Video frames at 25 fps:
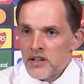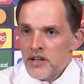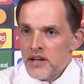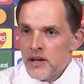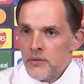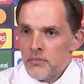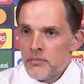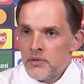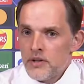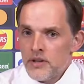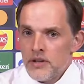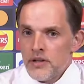
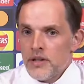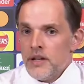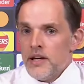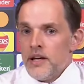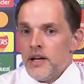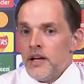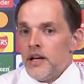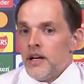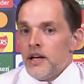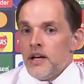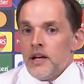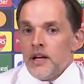captain.
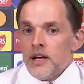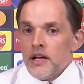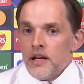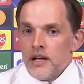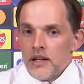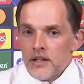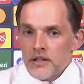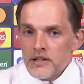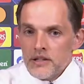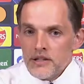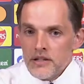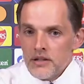
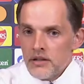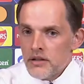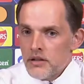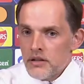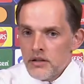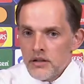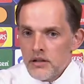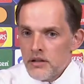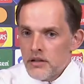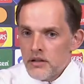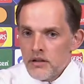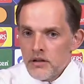It's
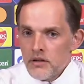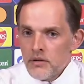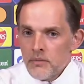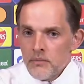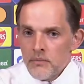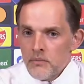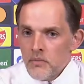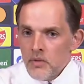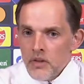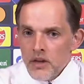the